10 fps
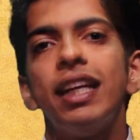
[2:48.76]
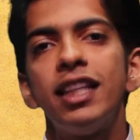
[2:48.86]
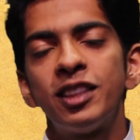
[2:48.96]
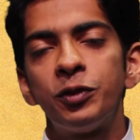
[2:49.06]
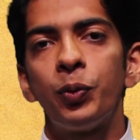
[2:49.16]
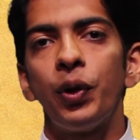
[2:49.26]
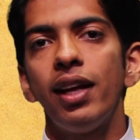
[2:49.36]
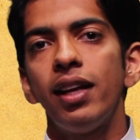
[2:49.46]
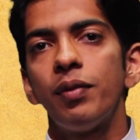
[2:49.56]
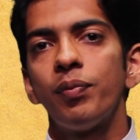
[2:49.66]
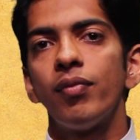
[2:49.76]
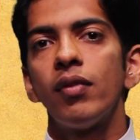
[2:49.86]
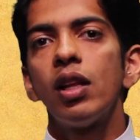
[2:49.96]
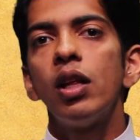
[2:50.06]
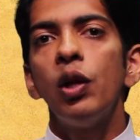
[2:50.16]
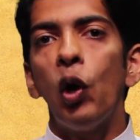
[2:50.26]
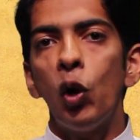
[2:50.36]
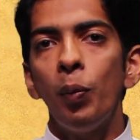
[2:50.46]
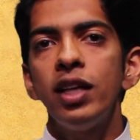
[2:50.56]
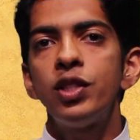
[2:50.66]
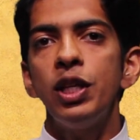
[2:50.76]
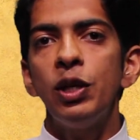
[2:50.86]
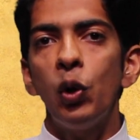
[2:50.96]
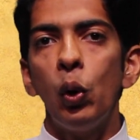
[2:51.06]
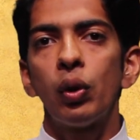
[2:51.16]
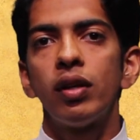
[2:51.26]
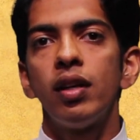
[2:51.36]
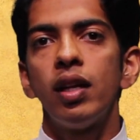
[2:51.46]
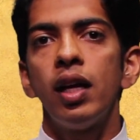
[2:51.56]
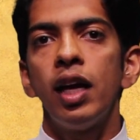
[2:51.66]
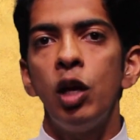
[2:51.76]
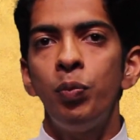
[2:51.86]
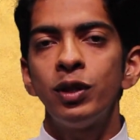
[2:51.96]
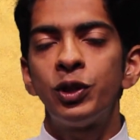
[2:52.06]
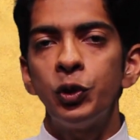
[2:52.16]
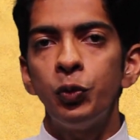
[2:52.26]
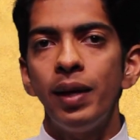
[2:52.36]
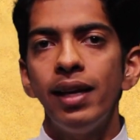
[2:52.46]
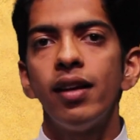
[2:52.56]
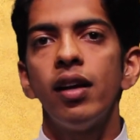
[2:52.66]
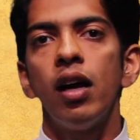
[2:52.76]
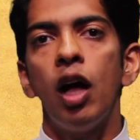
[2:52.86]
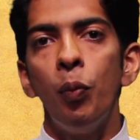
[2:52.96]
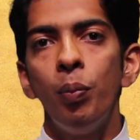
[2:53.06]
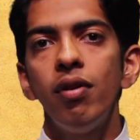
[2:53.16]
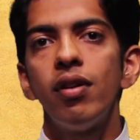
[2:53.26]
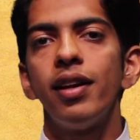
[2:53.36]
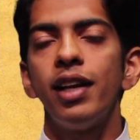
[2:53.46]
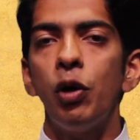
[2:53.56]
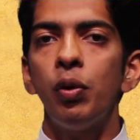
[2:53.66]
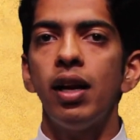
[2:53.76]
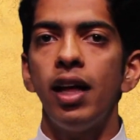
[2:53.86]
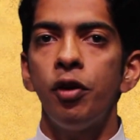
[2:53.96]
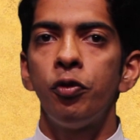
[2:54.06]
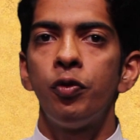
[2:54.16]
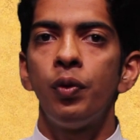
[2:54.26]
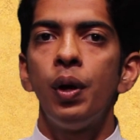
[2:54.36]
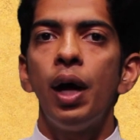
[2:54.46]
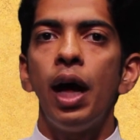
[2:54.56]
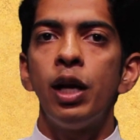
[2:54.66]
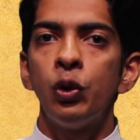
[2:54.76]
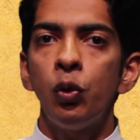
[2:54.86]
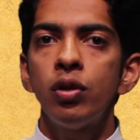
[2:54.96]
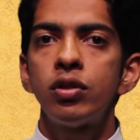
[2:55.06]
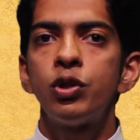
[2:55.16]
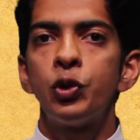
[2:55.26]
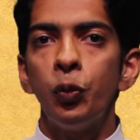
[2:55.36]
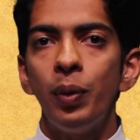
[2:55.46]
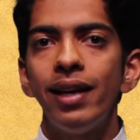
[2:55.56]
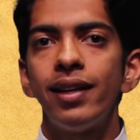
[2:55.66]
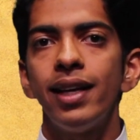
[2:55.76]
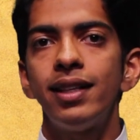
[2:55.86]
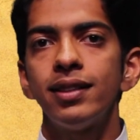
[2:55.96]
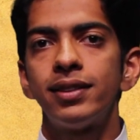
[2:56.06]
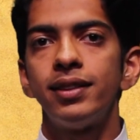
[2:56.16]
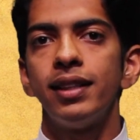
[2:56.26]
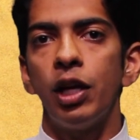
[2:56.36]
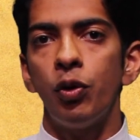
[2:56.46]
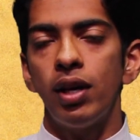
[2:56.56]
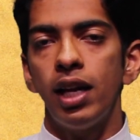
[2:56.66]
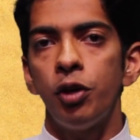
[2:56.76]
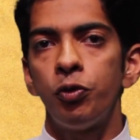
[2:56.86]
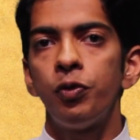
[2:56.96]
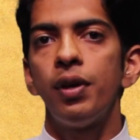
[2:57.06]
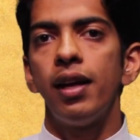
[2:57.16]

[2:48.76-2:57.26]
Let us pray. Almighty God, help us to be humble in our life and not to be greatest in our life.